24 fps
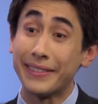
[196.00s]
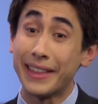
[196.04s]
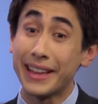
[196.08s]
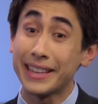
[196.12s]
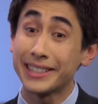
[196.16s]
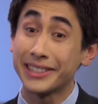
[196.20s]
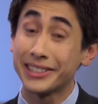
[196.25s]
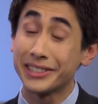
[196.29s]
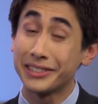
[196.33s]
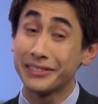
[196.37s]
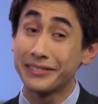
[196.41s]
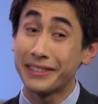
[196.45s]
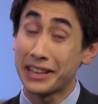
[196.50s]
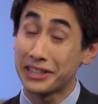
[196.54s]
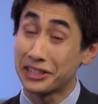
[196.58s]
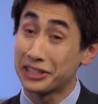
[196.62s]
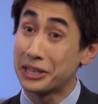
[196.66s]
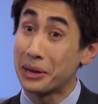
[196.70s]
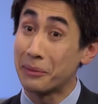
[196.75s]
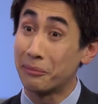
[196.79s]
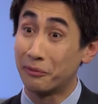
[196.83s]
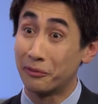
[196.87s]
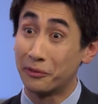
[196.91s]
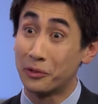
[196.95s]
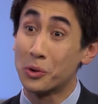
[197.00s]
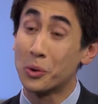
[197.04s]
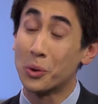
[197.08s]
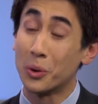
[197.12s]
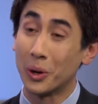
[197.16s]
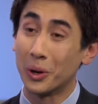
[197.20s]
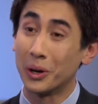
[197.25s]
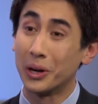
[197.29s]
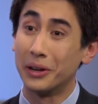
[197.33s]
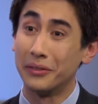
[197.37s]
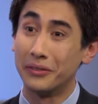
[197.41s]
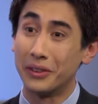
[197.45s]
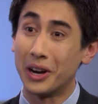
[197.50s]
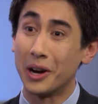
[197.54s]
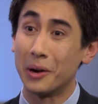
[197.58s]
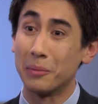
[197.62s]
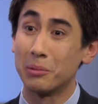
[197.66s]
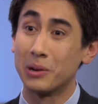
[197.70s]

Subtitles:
that's step 4 of our